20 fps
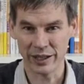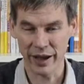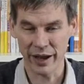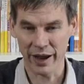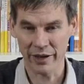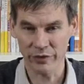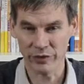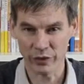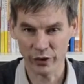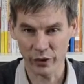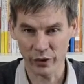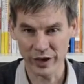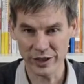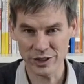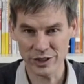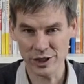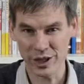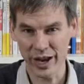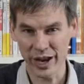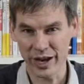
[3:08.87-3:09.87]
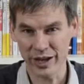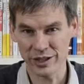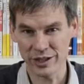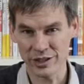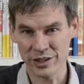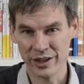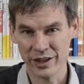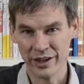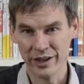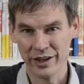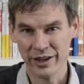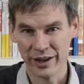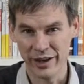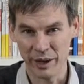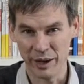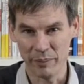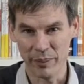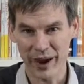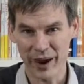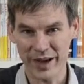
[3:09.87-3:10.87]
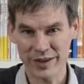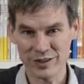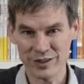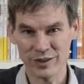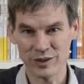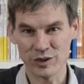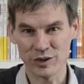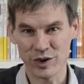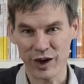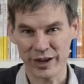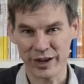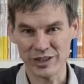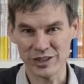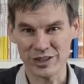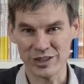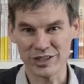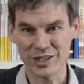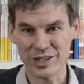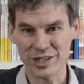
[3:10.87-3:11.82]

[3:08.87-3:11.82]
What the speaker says: to have great change in a positive direction,